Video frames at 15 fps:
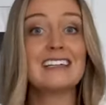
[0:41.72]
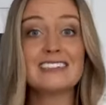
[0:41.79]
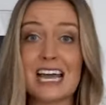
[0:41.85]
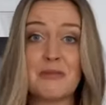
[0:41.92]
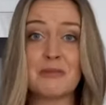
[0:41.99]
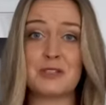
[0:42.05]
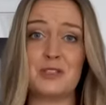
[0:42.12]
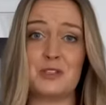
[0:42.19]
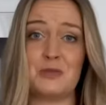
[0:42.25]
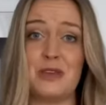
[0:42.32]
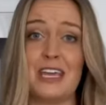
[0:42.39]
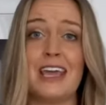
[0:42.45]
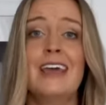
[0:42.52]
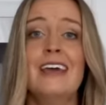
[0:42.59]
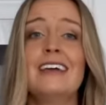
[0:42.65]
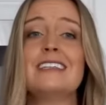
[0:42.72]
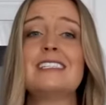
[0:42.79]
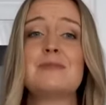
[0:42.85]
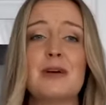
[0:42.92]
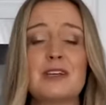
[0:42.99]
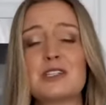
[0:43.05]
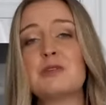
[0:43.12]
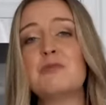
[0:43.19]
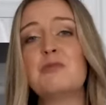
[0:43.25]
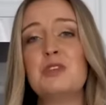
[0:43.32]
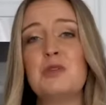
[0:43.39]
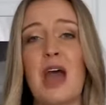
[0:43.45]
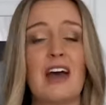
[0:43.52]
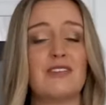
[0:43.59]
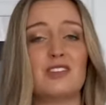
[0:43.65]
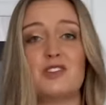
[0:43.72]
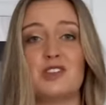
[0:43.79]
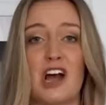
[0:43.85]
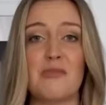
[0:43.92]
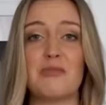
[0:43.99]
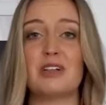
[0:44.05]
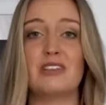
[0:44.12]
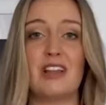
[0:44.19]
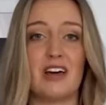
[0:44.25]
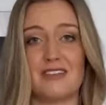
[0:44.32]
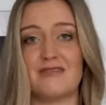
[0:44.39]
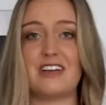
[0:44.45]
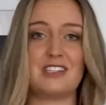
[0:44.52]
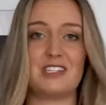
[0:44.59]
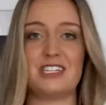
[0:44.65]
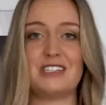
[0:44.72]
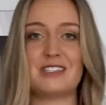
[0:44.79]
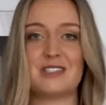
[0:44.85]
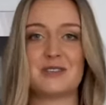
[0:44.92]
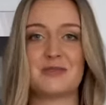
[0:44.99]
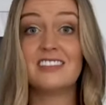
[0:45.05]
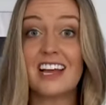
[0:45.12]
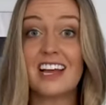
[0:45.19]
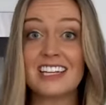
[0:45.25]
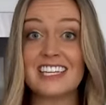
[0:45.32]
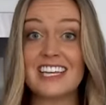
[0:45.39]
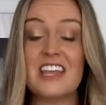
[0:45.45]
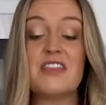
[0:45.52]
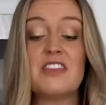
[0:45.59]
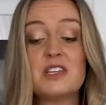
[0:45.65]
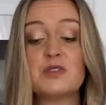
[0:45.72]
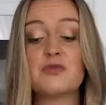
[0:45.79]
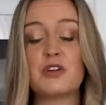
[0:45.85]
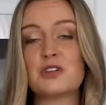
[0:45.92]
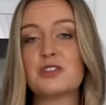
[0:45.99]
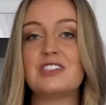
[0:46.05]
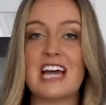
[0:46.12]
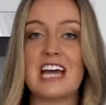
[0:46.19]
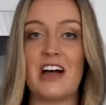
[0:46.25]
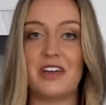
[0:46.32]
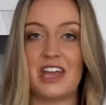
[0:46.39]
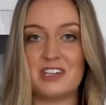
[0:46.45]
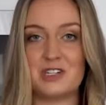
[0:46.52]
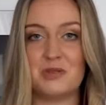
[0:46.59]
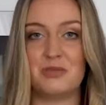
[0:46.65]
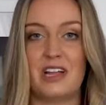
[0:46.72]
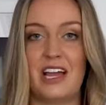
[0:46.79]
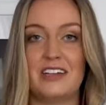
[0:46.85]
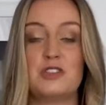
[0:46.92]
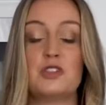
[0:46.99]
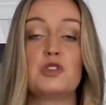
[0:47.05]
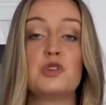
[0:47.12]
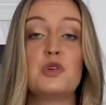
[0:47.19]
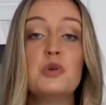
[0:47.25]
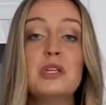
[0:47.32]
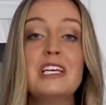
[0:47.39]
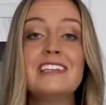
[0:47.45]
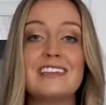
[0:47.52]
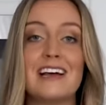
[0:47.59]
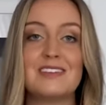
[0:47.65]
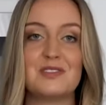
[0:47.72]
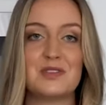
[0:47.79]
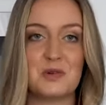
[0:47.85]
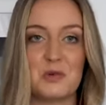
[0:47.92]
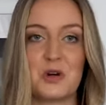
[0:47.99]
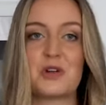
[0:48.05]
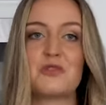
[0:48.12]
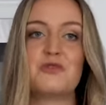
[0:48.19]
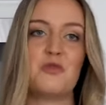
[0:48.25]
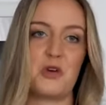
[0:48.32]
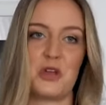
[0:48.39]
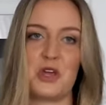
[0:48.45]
and time consuming, especially when you have to chop a lot of veggies. Luckily, this versatile kitchen appliance truly does the work for